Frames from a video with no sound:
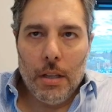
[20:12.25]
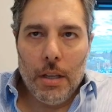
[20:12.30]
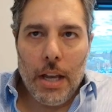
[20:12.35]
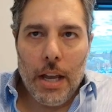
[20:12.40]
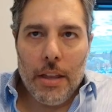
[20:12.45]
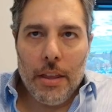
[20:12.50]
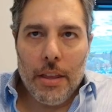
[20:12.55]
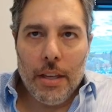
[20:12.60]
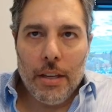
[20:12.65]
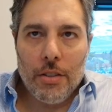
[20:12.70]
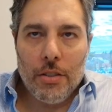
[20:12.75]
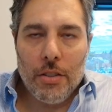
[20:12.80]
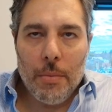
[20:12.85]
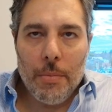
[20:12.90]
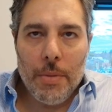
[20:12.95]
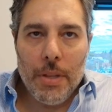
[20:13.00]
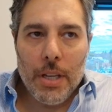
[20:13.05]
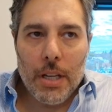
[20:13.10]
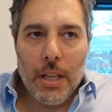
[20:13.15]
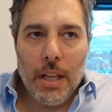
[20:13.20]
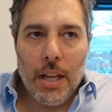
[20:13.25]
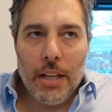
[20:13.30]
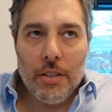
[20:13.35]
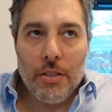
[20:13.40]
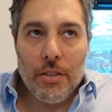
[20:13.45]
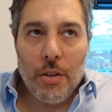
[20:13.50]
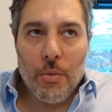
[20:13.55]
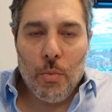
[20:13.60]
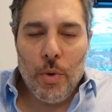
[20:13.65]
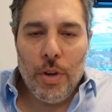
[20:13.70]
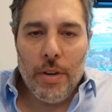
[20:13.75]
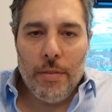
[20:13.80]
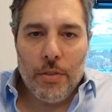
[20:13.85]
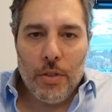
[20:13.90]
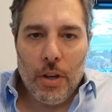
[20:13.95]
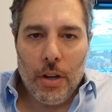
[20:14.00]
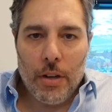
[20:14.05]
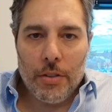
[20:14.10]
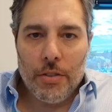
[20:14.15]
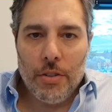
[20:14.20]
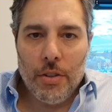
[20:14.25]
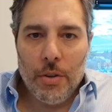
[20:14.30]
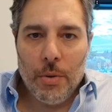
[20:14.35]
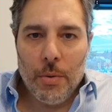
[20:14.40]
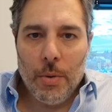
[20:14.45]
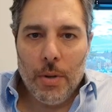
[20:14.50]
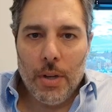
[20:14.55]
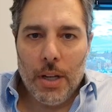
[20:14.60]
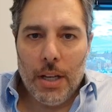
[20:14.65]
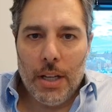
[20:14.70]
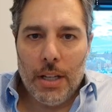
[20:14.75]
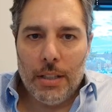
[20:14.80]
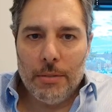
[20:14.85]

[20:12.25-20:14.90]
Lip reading: Yeah, I think some of the clients that we've talked to,